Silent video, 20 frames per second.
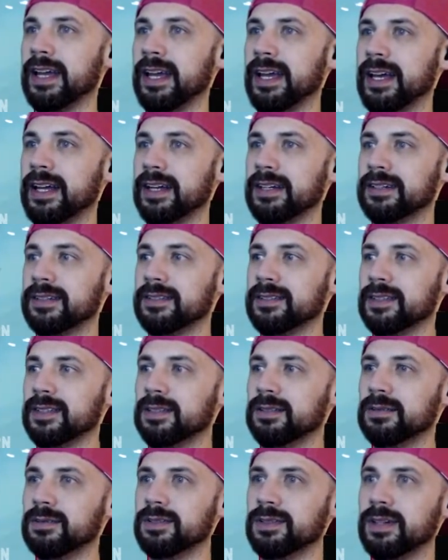and
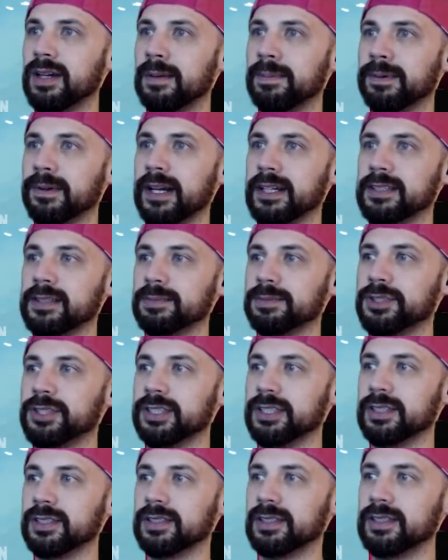apply some
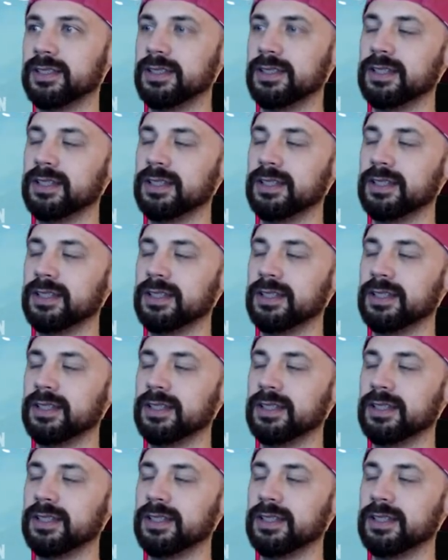shield.